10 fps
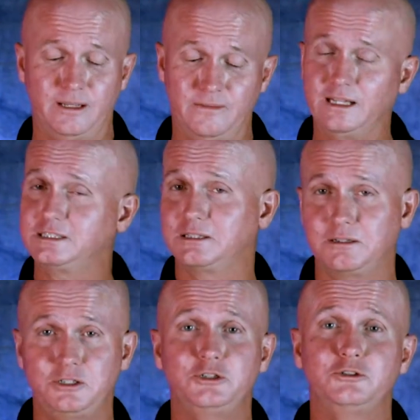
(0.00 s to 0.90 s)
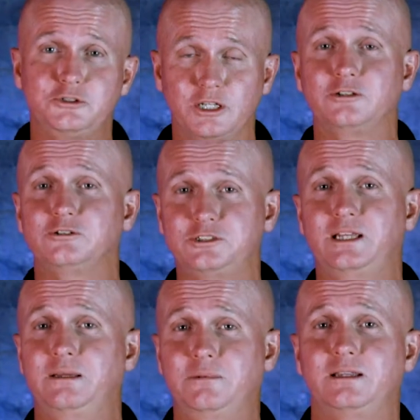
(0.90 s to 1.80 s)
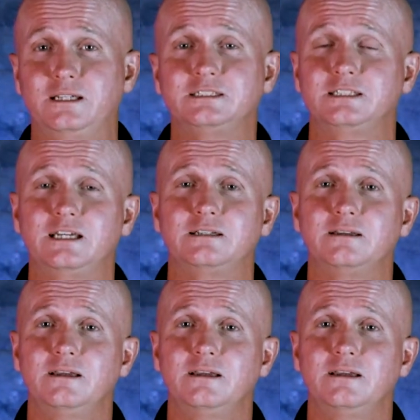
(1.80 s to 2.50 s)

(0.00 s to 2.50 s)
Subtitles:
and that's a huge understatement, isn't it?